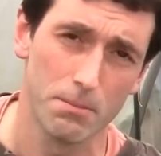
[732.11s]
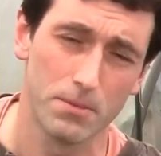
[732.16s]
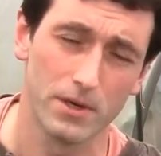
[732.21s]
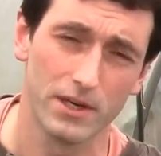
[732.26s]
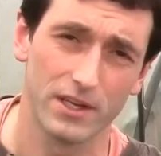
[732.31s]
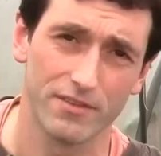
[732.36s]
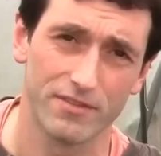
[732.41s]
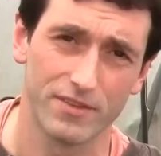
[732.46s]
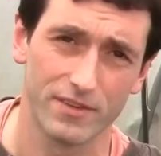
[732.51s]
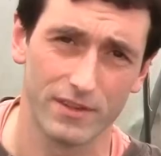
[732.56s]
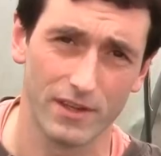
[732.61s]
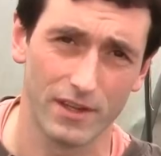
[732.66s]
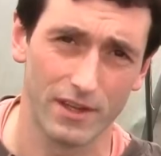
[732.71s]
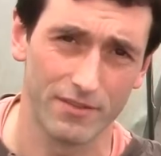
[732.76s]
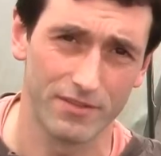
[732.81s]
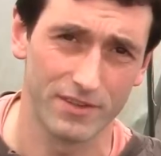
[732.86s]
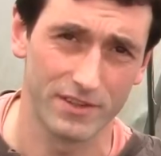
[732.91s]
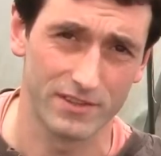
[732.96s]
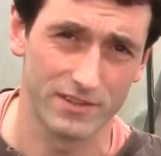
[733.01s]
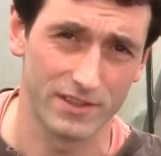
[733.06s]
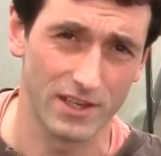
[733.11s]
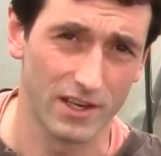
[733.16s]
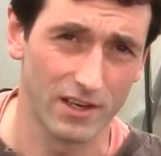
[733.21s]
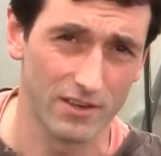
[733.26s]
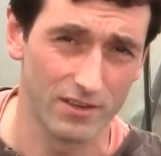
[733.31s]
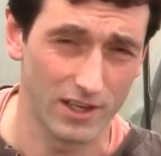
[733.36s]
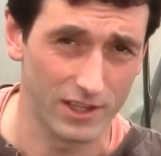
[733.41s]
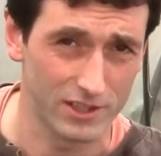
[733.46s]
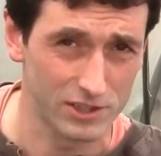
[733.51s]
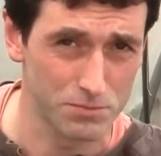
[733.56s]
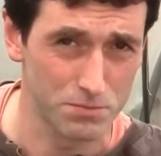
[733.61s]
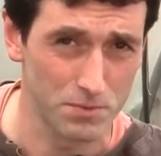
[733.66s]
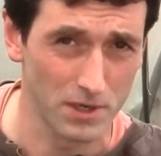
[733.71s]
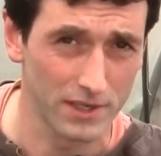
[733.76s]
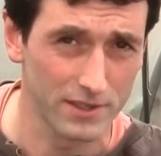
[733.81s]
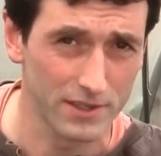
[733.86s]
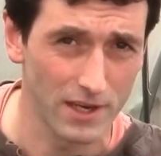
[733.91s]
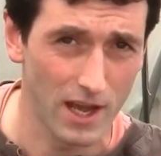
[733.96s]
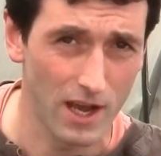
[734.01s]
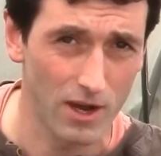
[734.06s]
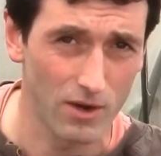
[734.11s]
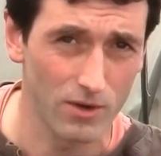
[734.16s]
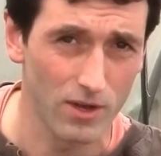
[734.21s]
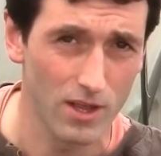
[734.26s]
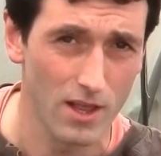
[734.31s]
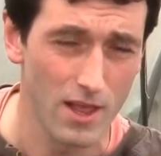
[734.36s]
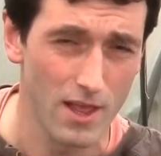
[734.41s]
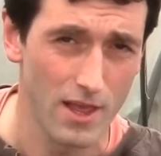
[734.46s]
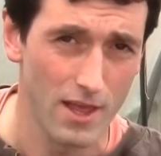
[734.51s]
But if it's kind of like spring now,